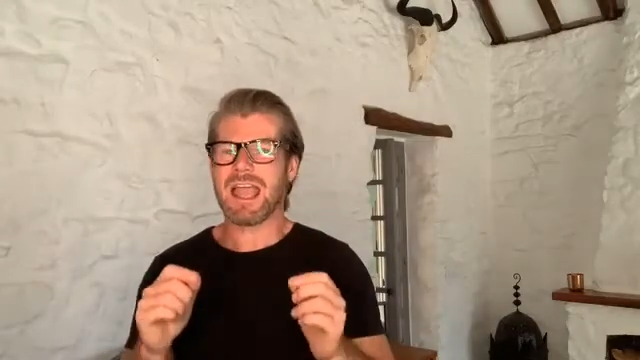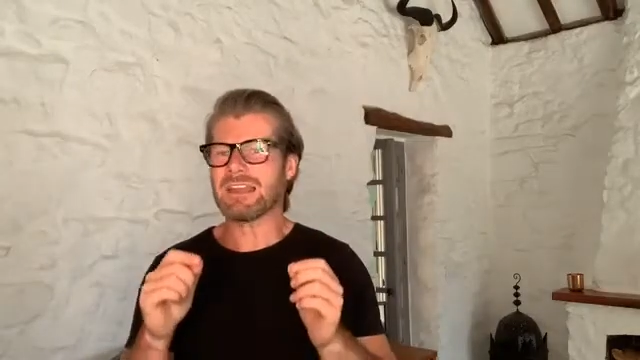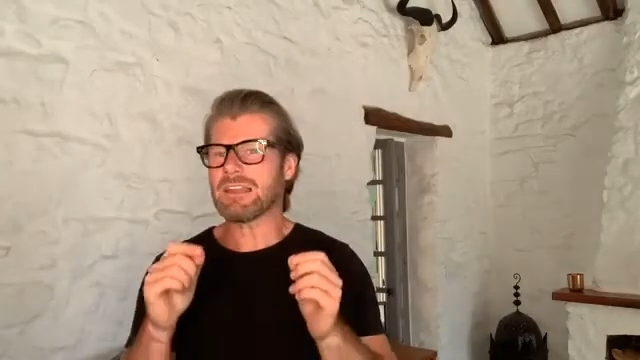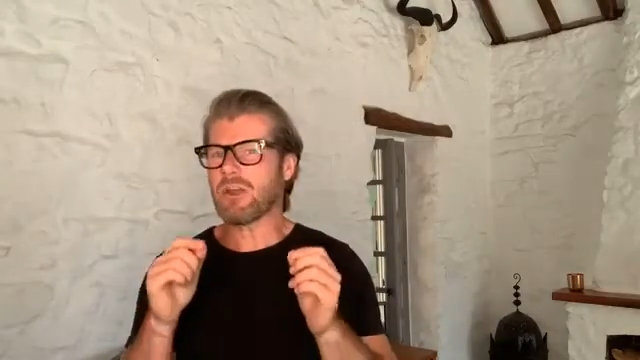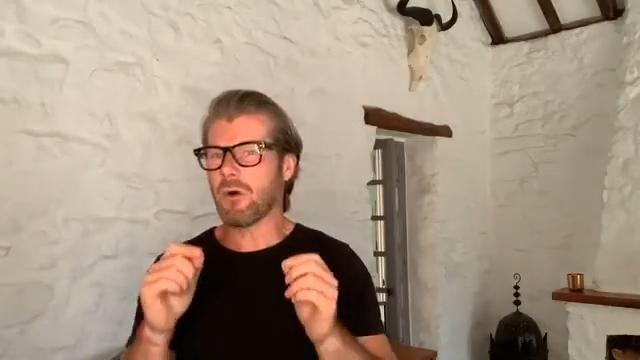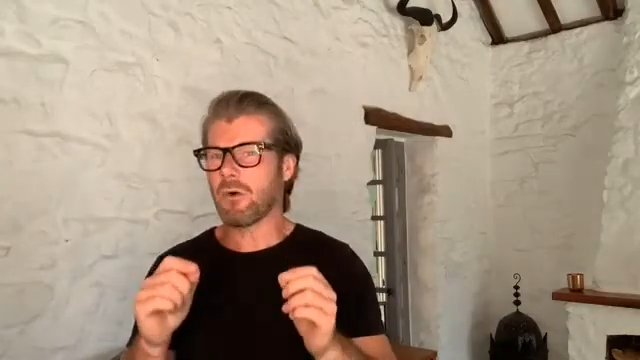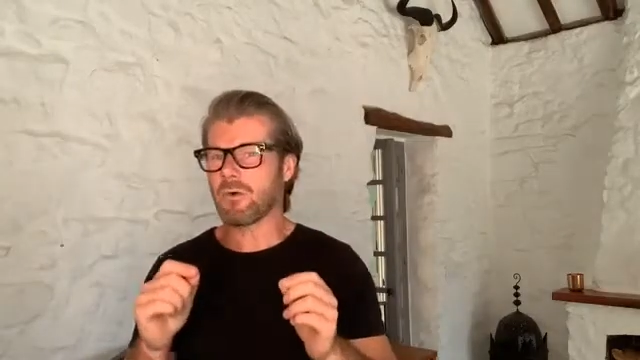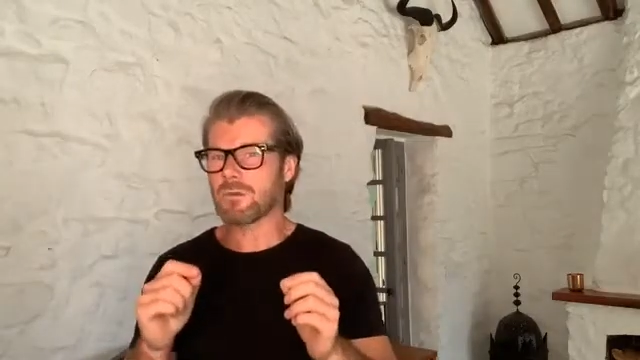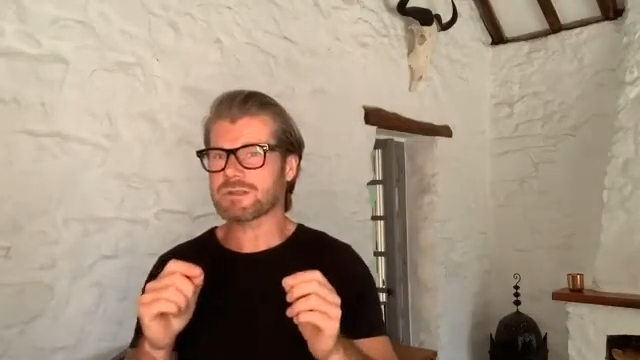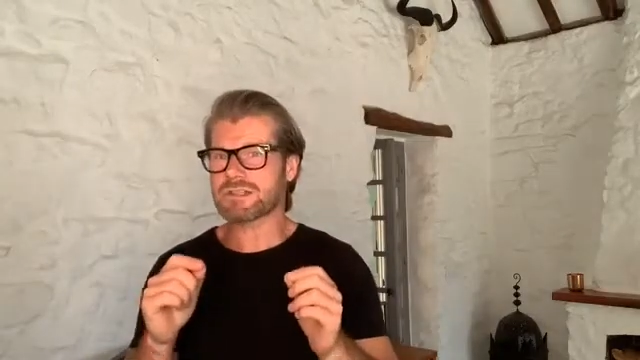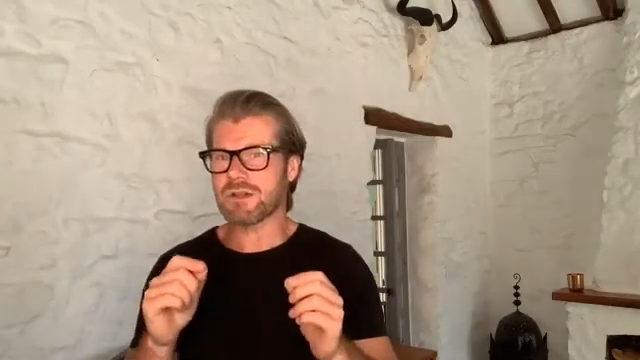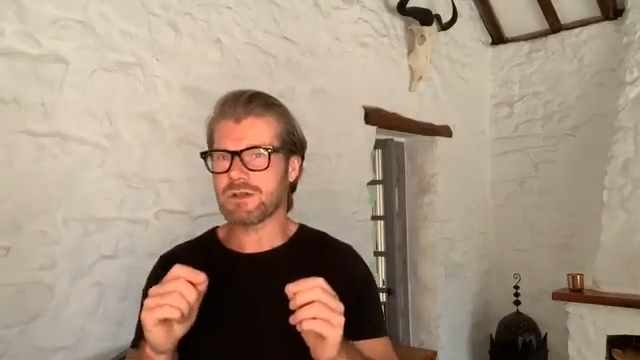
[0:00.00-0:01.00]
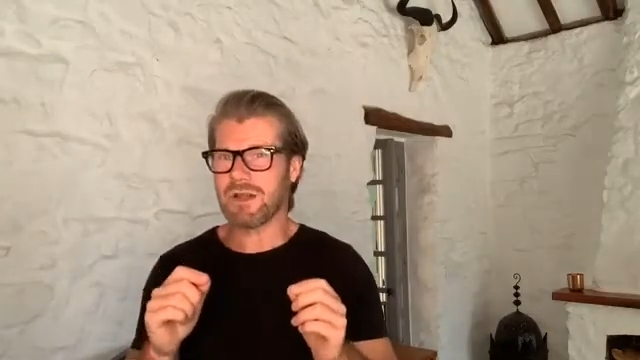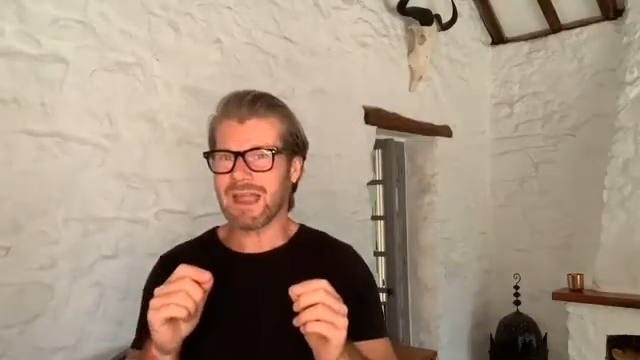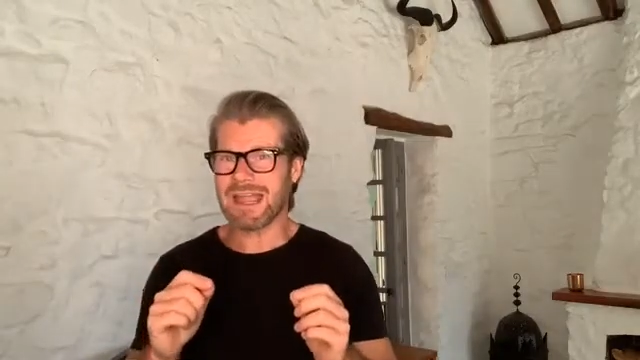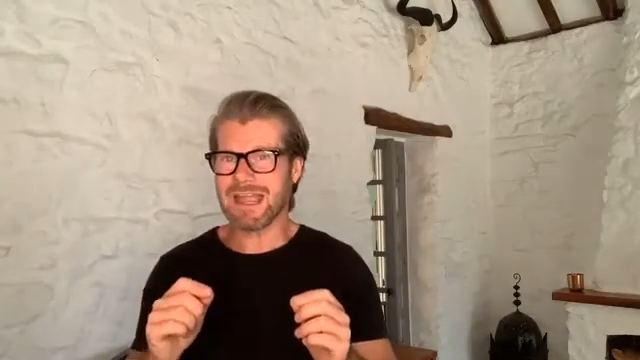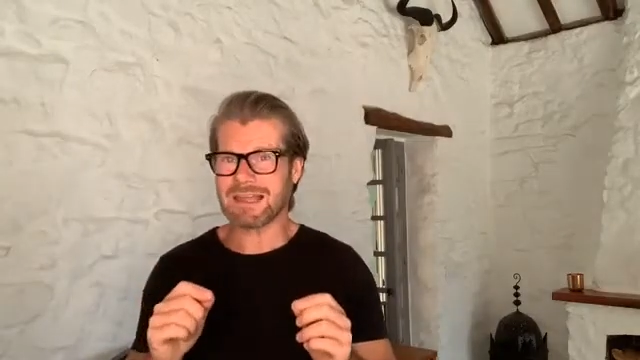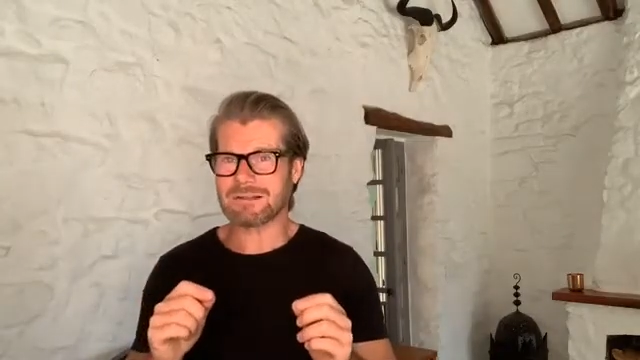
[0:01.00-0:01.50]
And it also
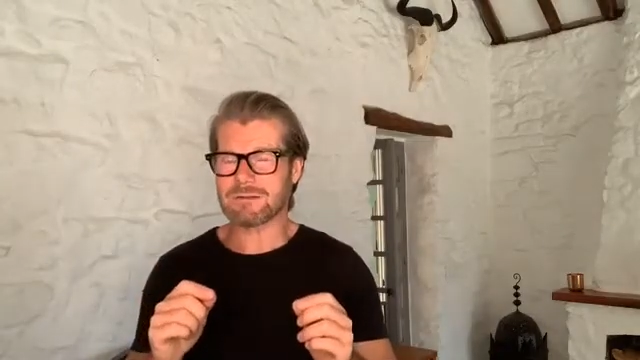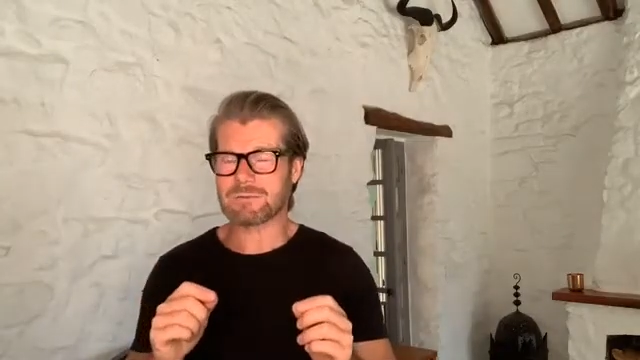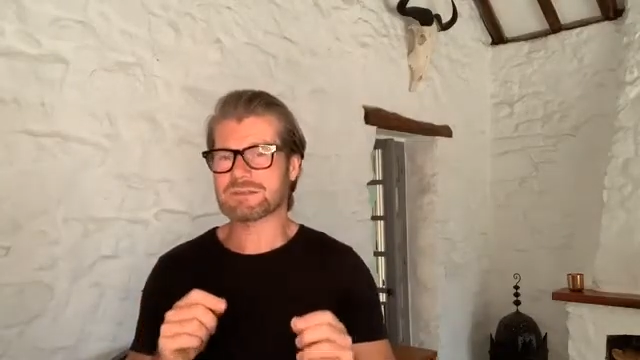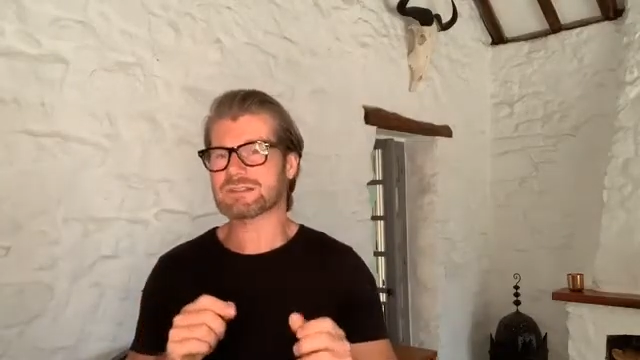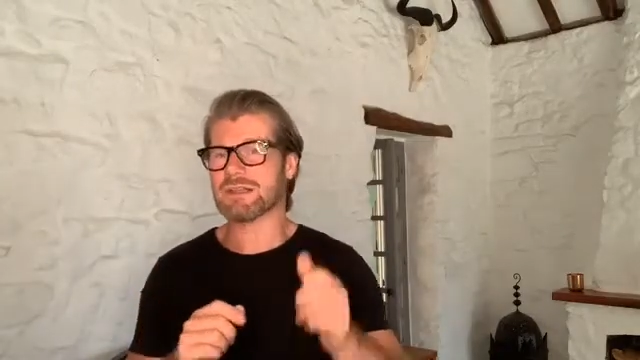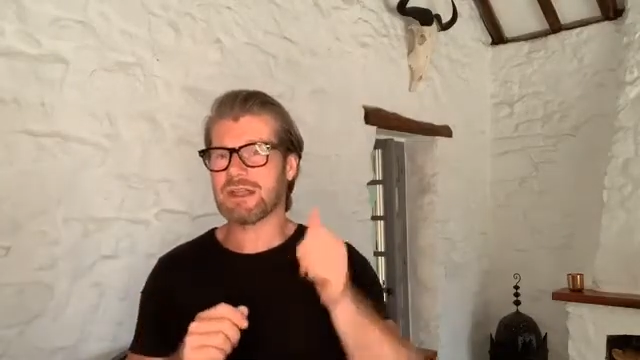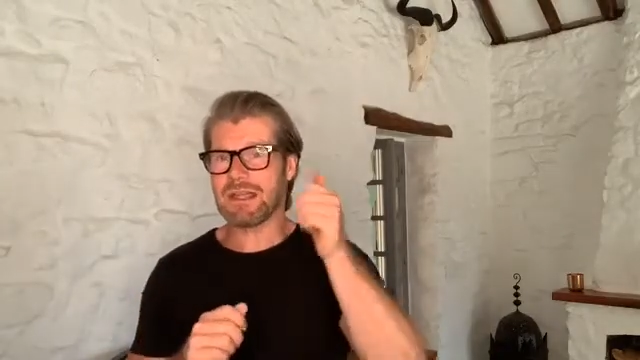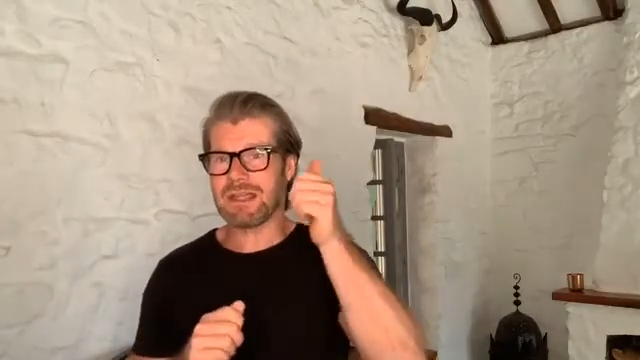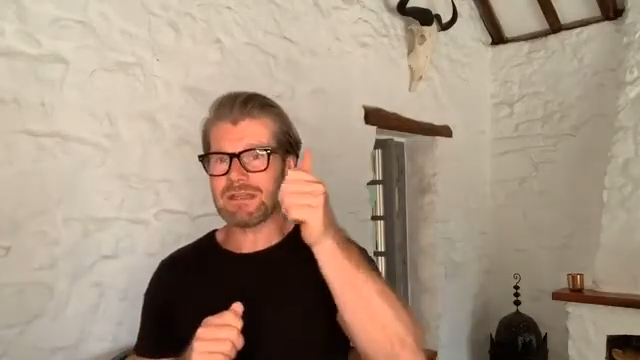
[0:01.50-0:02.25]
helps